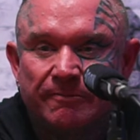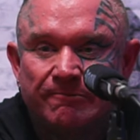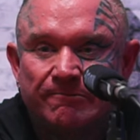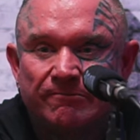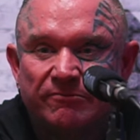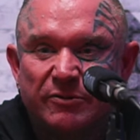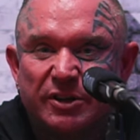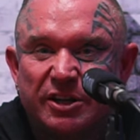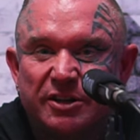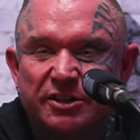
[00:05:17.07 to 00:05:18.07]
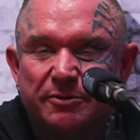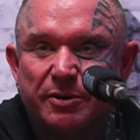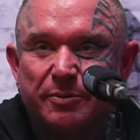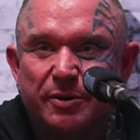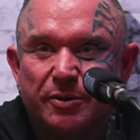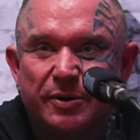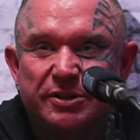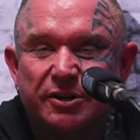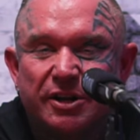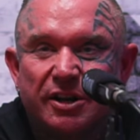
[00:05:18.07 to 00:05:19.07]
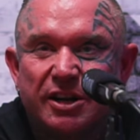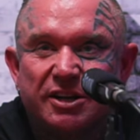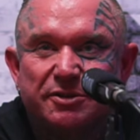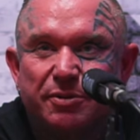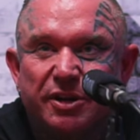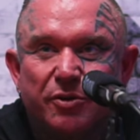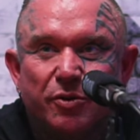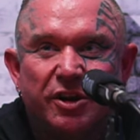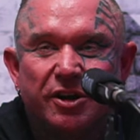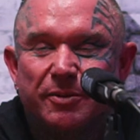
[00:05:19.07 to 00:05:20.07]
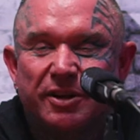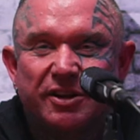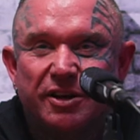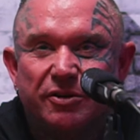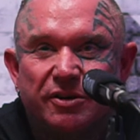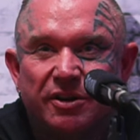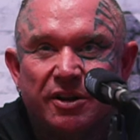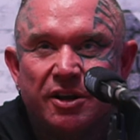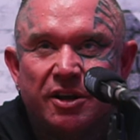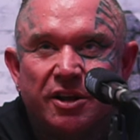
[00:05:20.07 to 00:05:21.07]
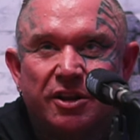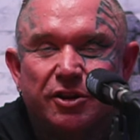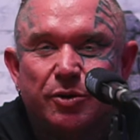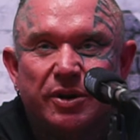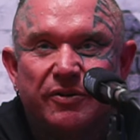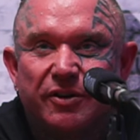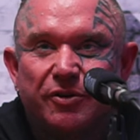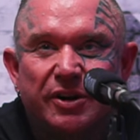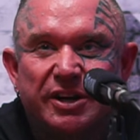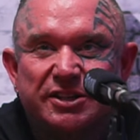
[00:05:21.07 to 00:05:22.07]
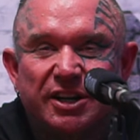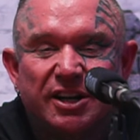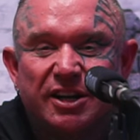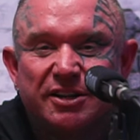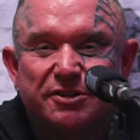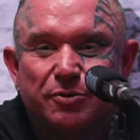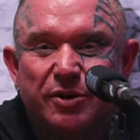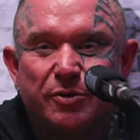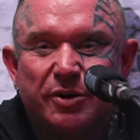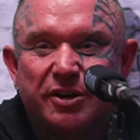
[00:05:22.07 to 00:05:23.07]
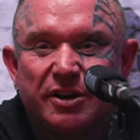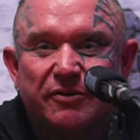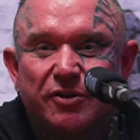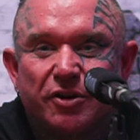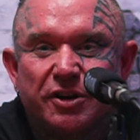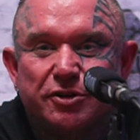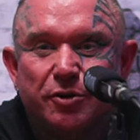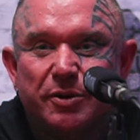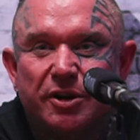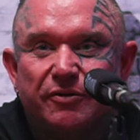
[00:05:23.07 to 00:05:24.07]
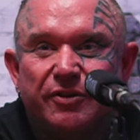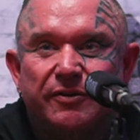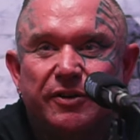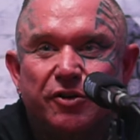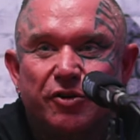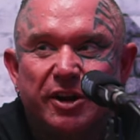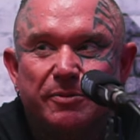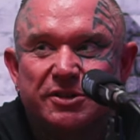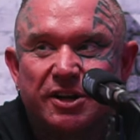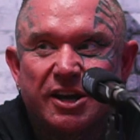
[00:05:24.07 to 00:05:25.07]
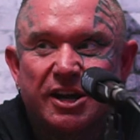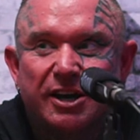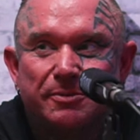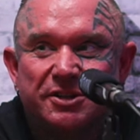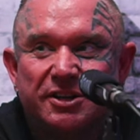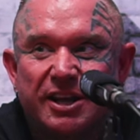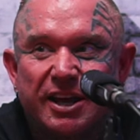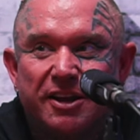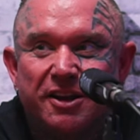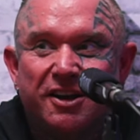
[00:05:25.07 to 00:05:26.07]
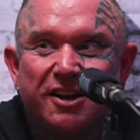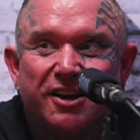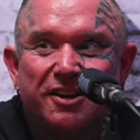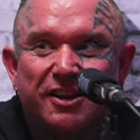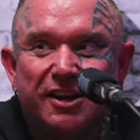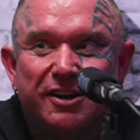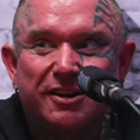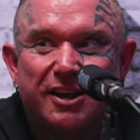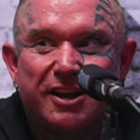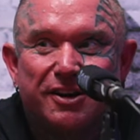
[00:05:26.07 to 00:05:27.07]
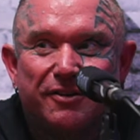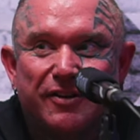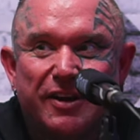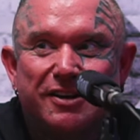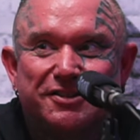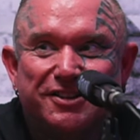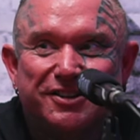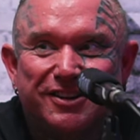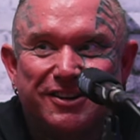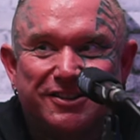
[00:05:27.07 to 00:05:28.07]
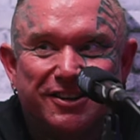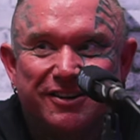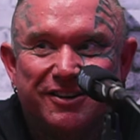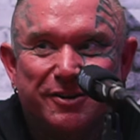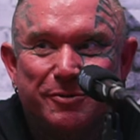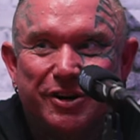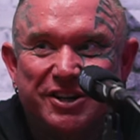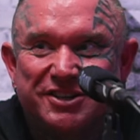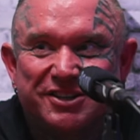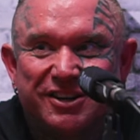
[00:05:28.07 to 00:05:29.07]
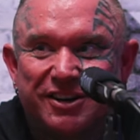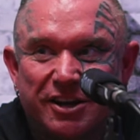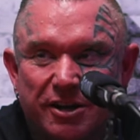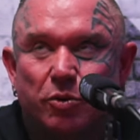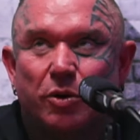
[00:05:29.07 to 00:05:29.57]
But people always do that last peak week. I'm like, don't do anything crazy that last week, where you'll have guys who have been on 50 grams of carbs a day. Now they're taking 1,000. I was like, your body's just going to go,